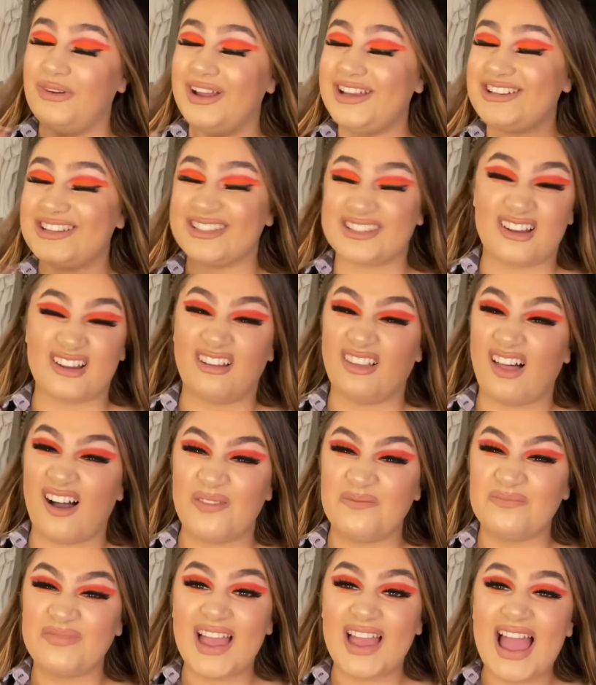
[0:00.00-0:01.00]
which is not a lot.
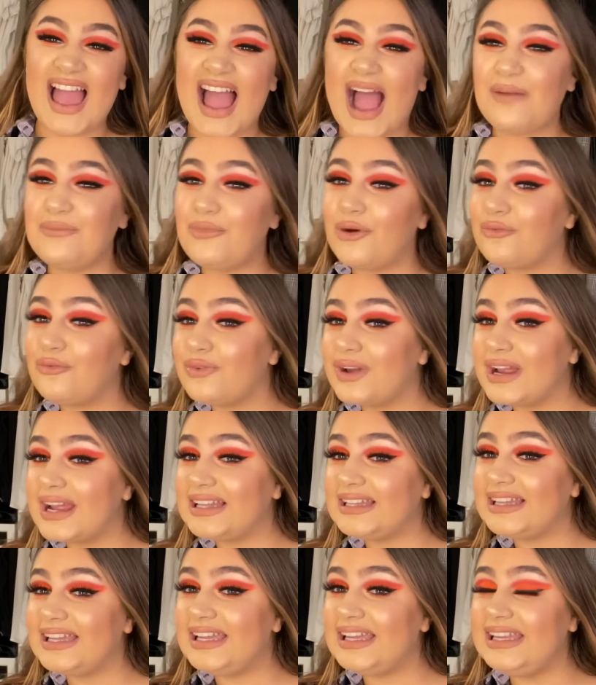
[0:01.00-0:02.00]
I'm not
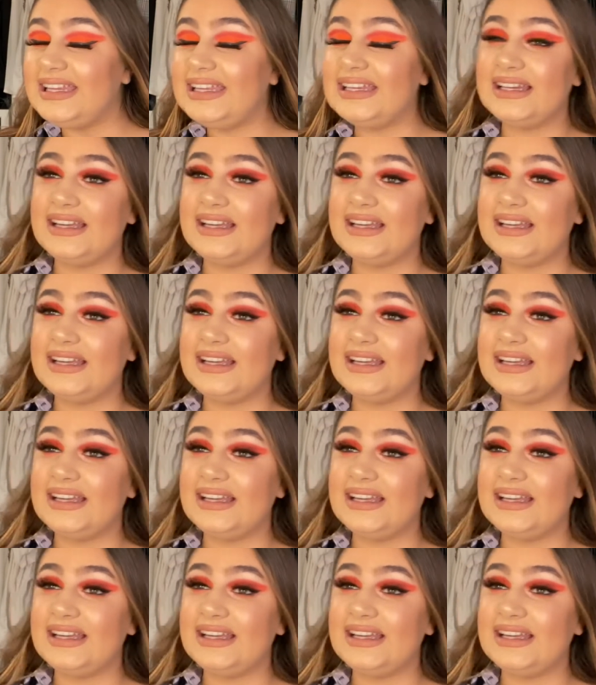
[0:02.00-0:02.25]
really...